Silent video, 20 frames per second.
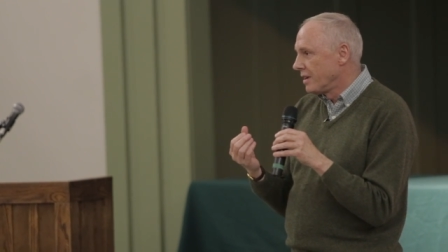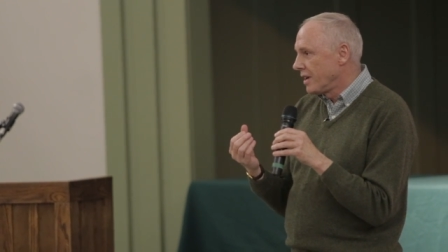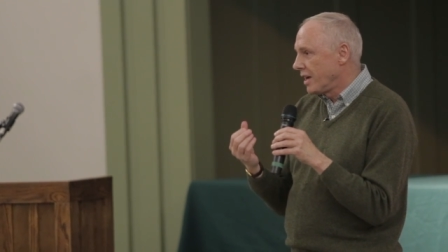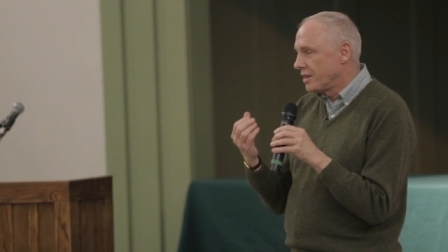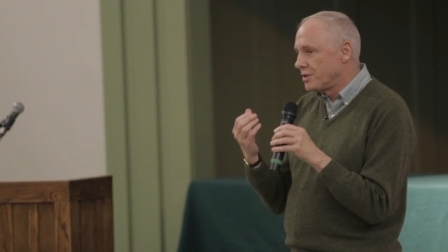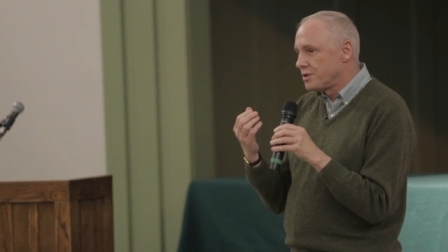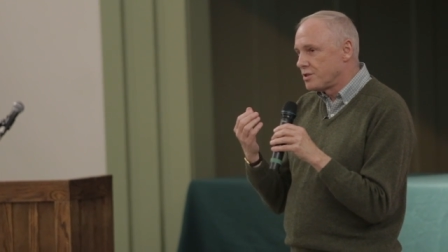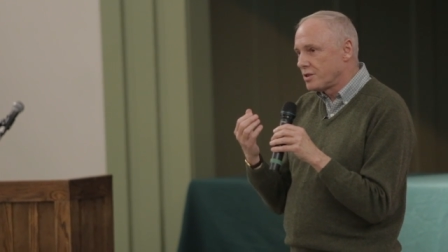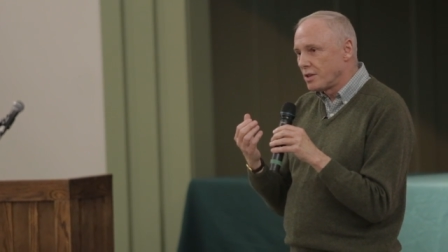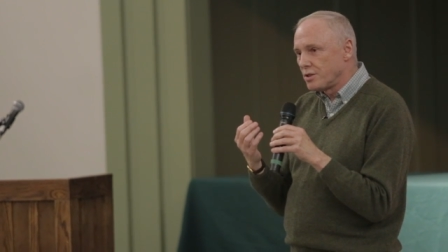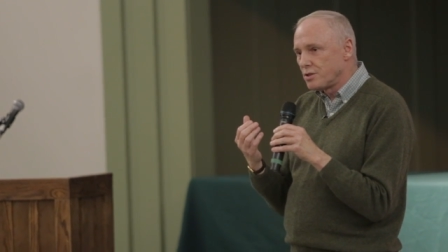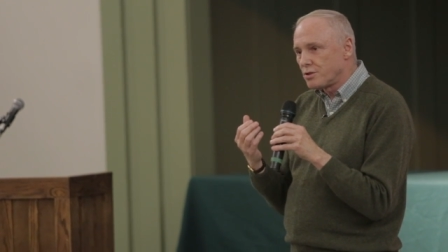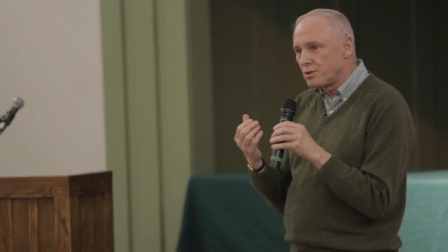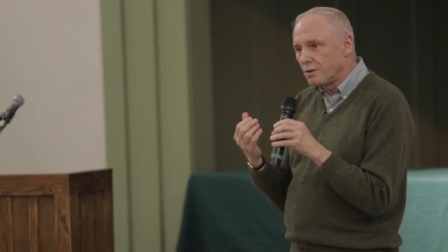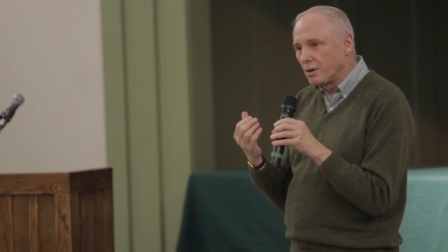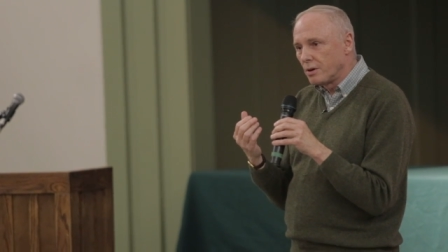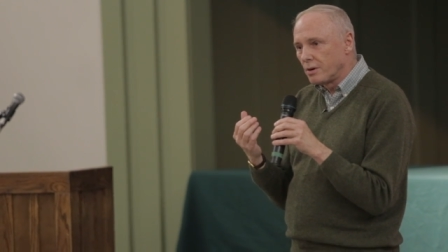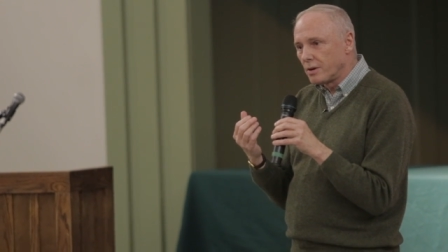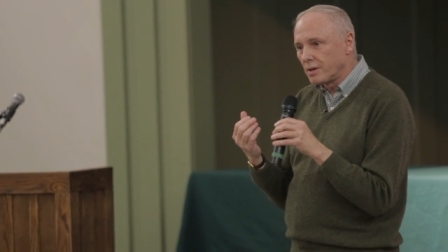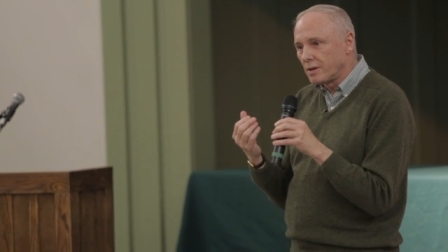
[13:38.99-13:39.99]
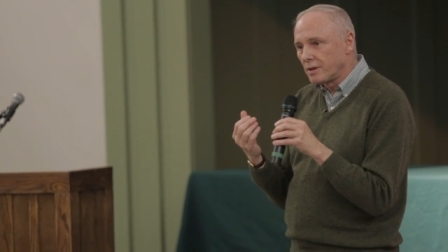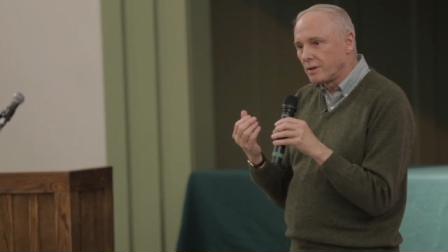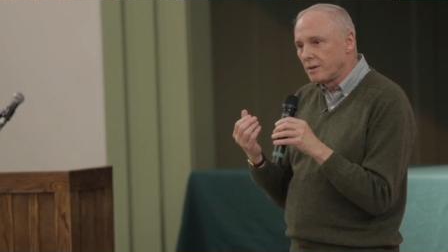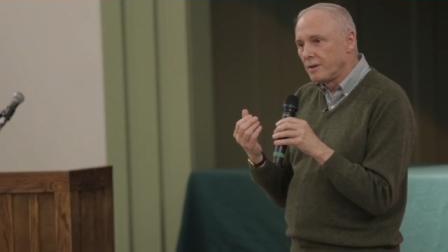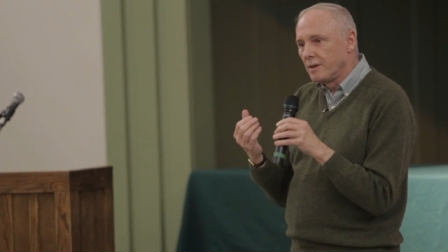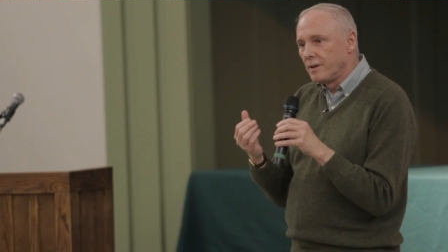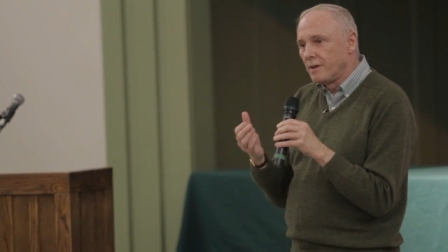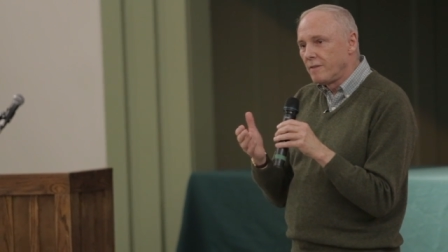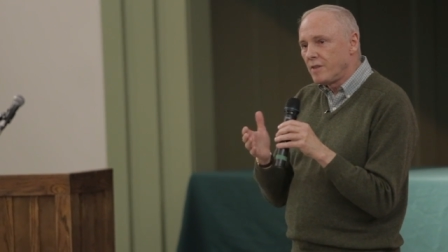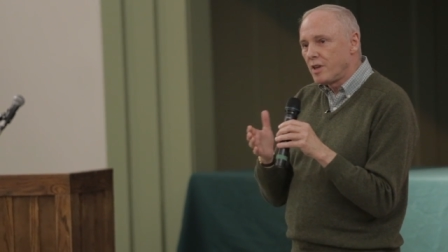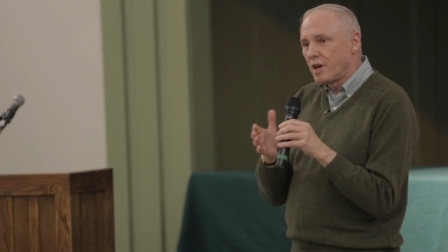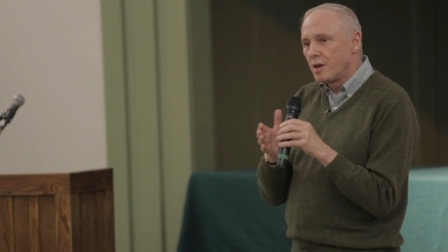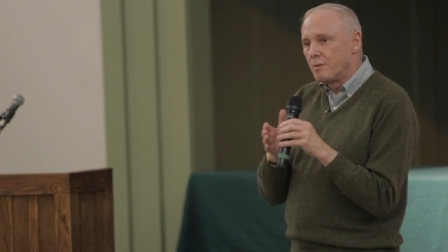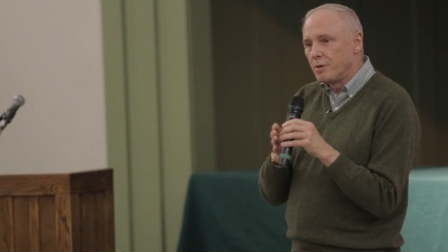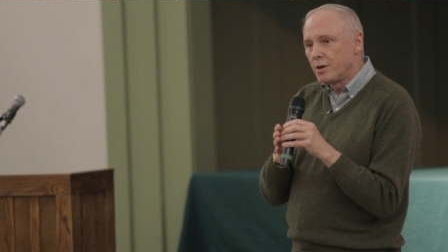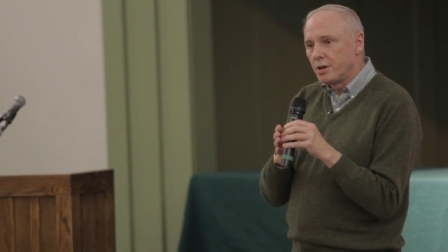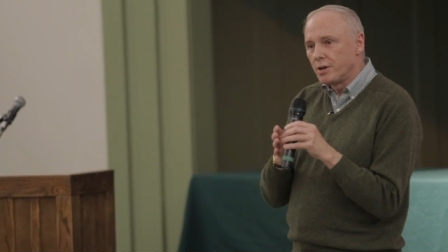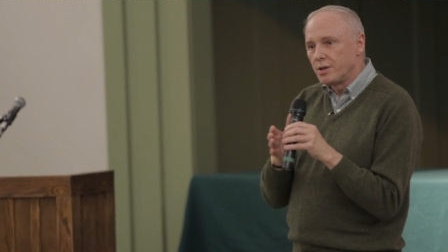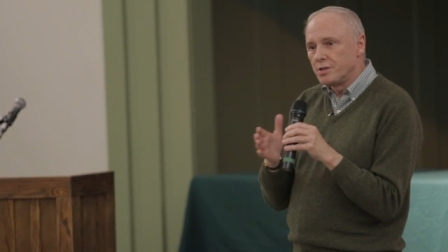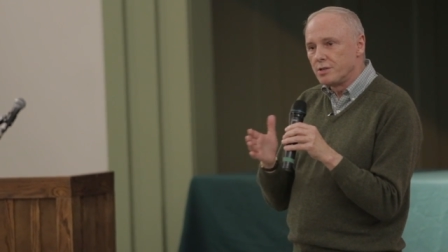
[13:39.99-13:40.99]
had sunstroke, had
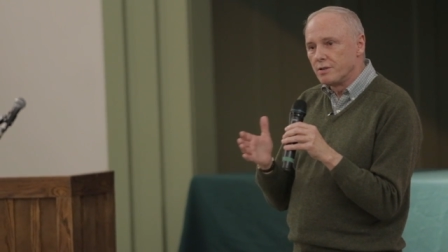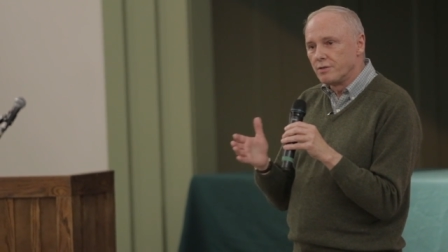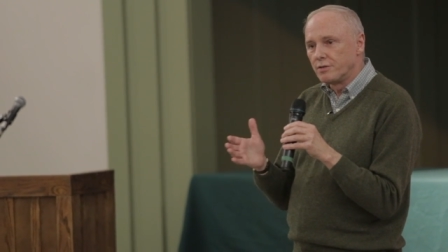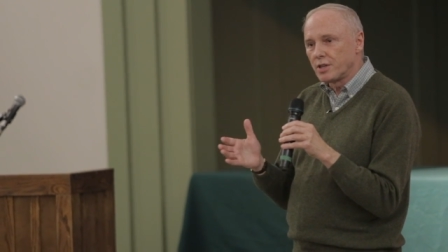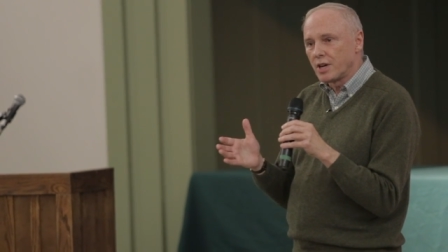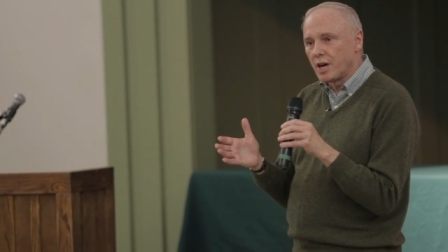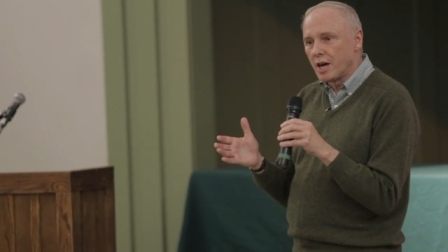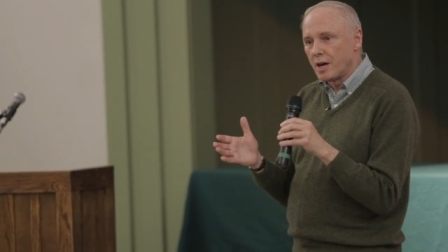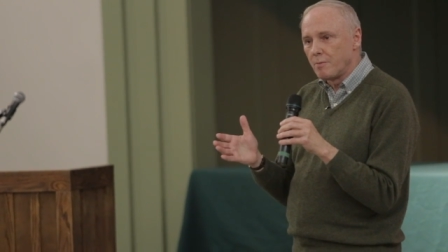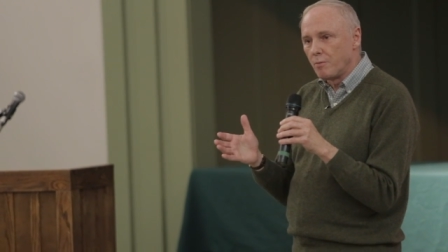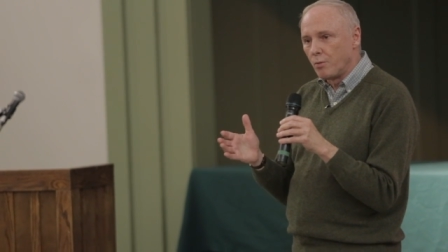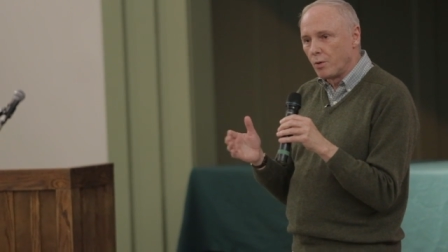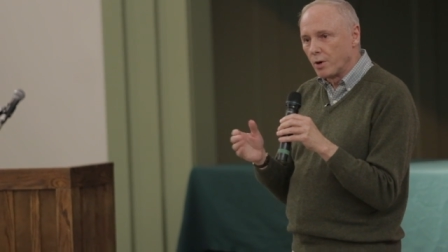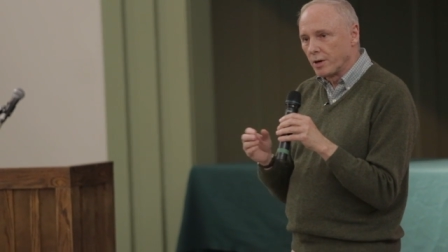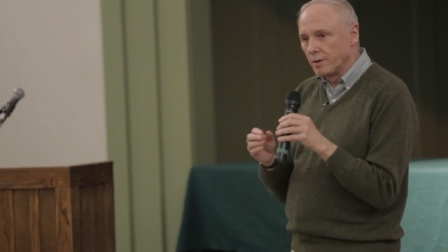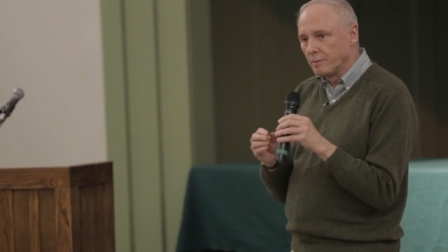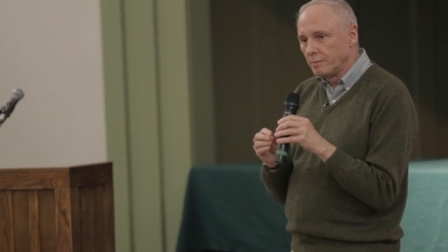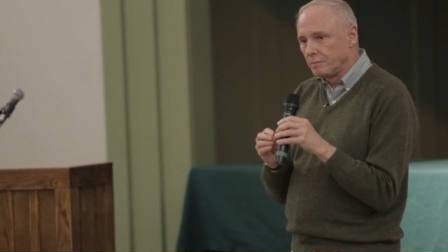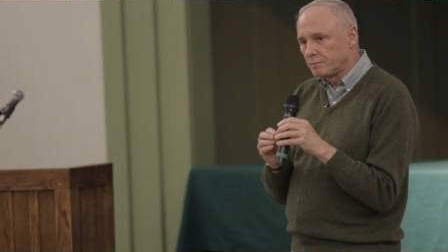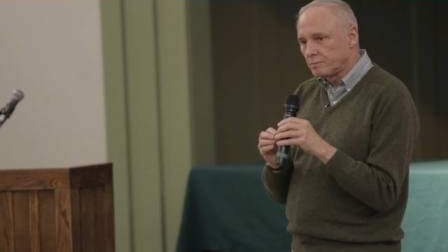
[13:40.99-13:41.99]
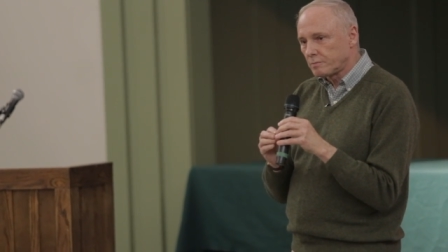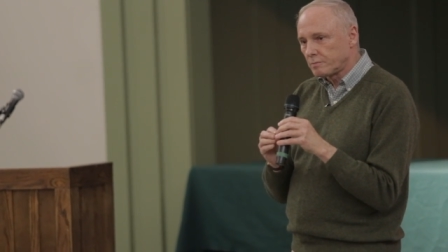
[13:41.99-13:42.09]
periods of time where,